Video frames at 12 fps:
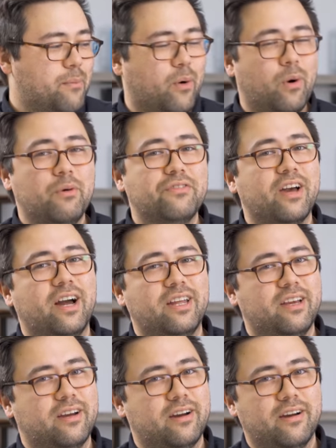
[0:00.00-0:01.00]
but what we've got
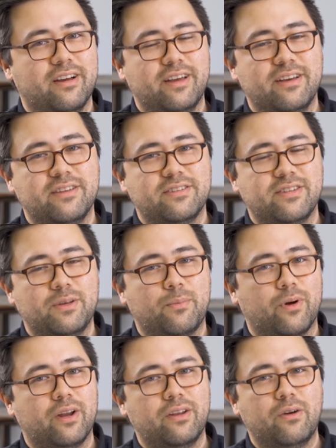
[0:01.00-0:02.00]
here is the
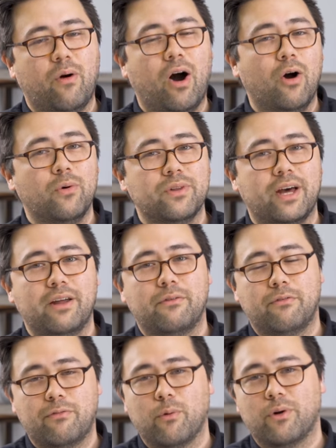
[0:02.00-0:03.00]
brand new OLED
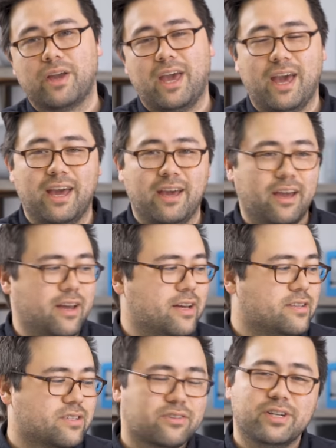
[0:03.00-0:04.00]
4K
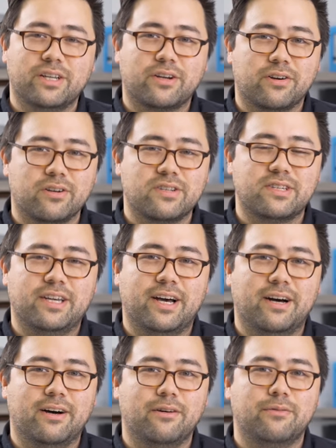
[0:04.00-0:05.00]
screen courtesy
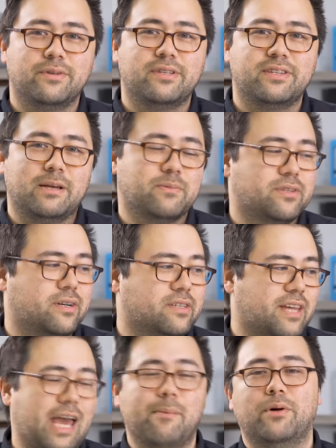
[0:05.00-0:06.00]
of
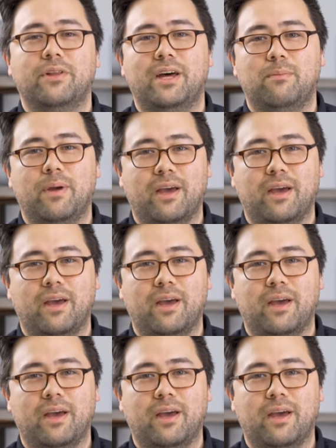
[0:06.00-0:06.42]
Samsung's AMOLED